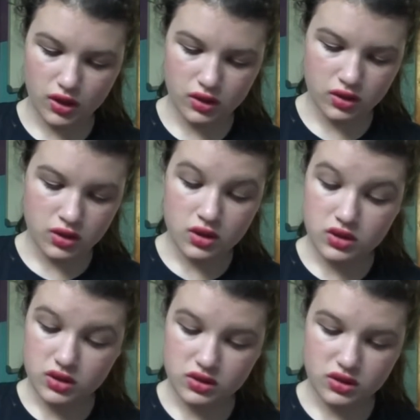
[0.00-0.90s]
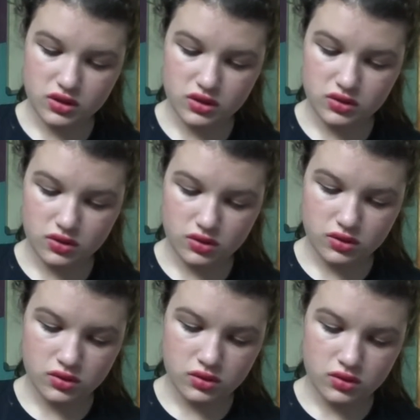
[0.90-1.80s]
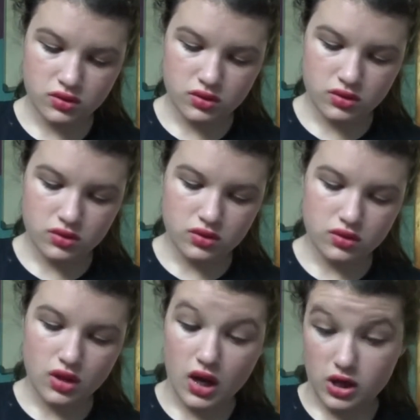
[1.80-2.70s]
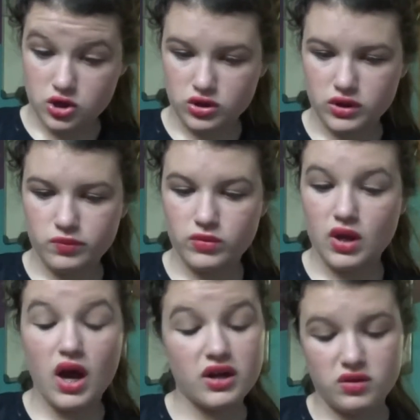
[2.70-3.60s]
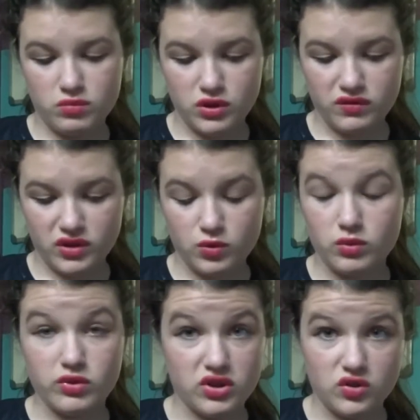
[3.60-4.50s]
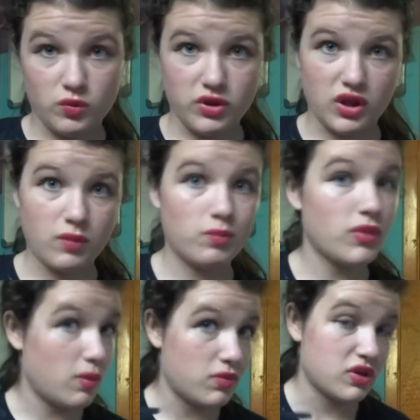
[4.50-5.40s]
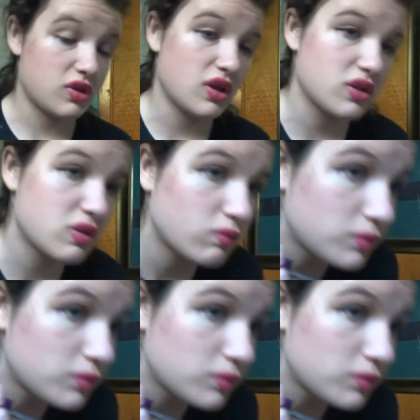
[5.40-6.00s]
it does get easier. Actually, I didn't believe anyone when they told me that, but it does.